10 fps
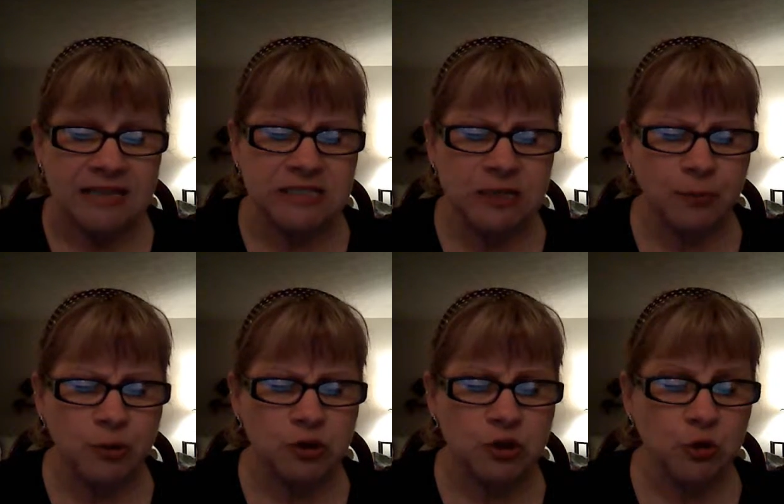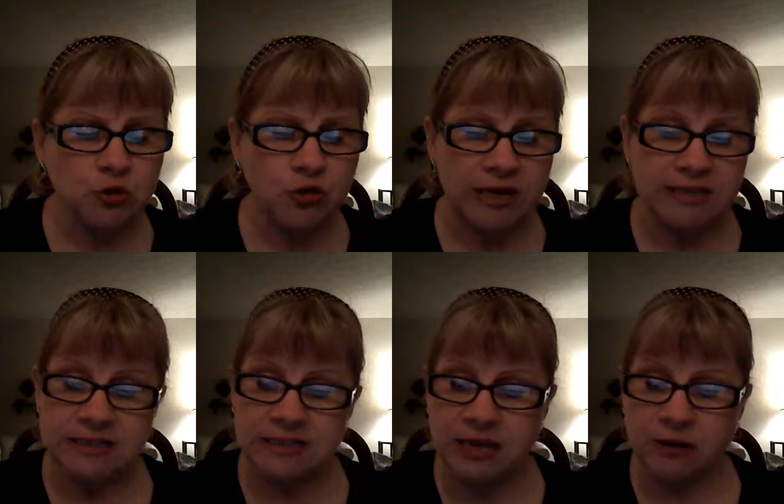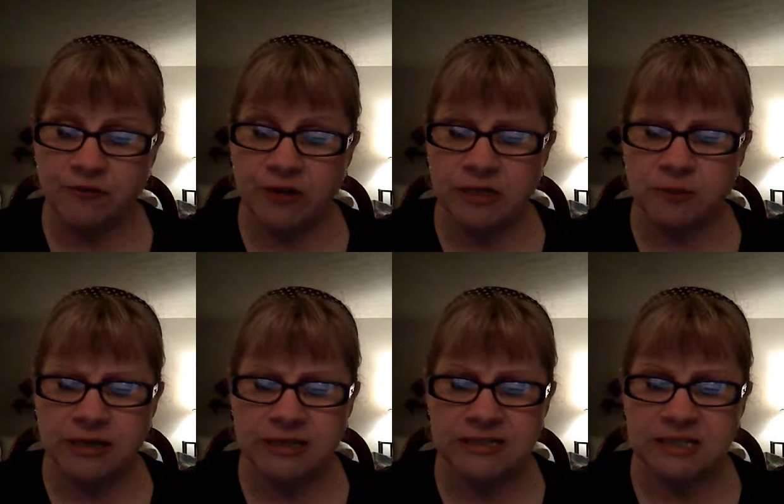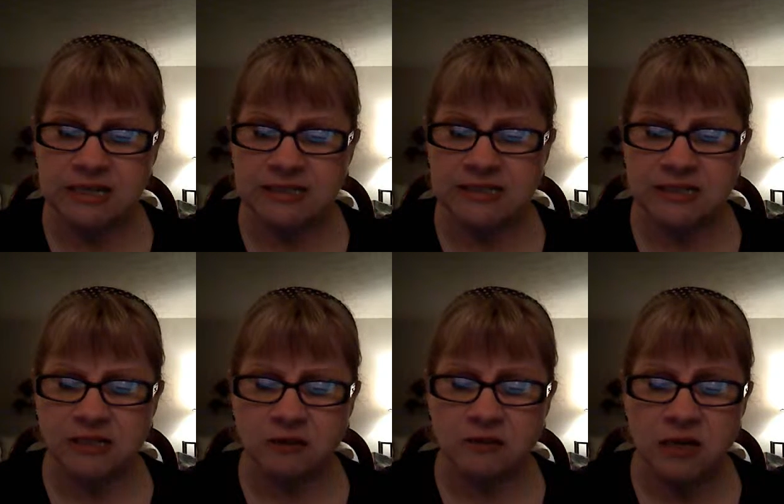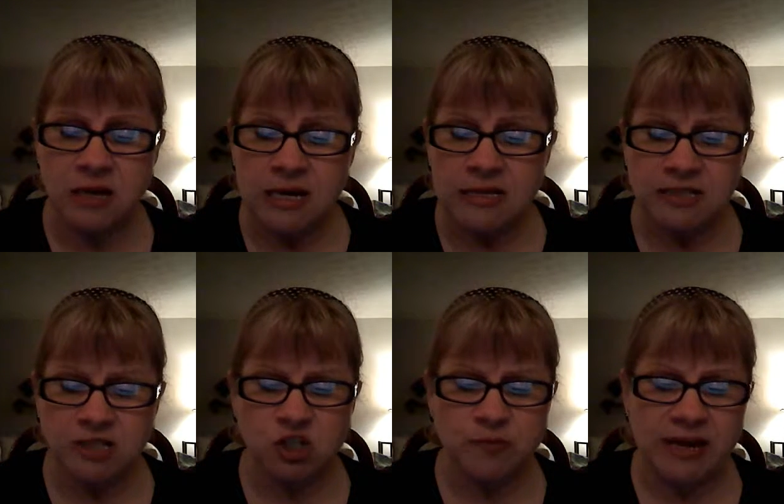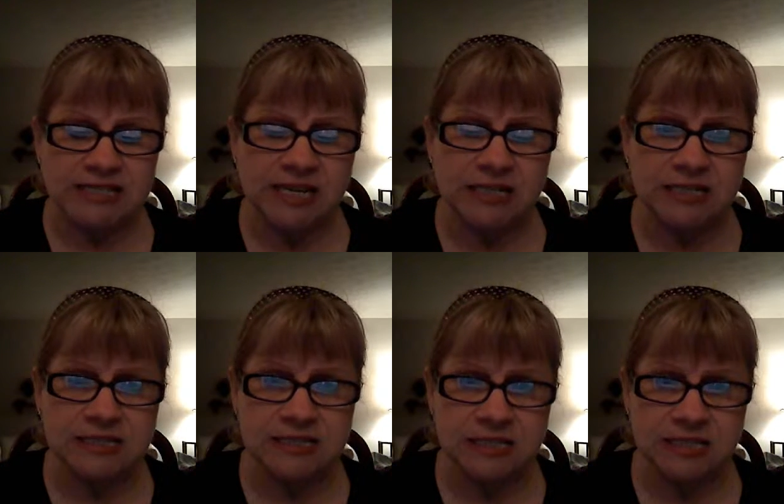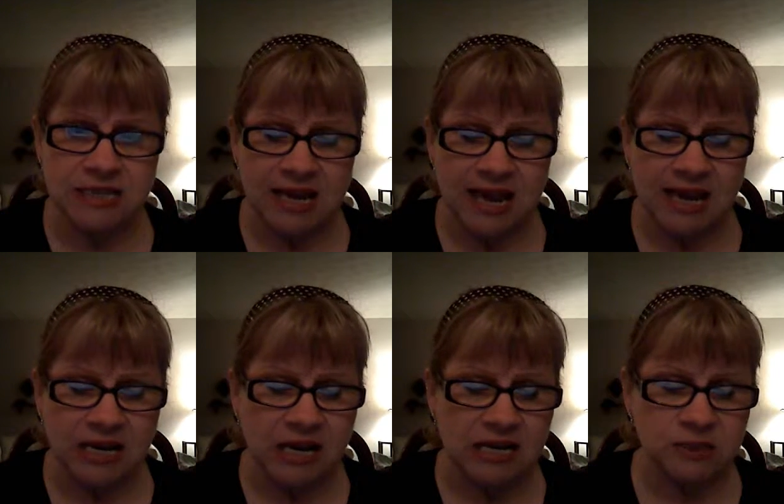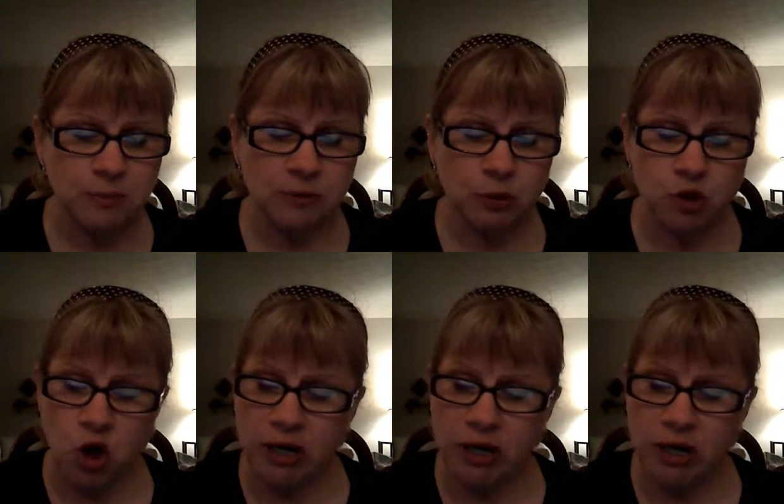I see personal traits that affect my listening skills, such as my tendency to analyze people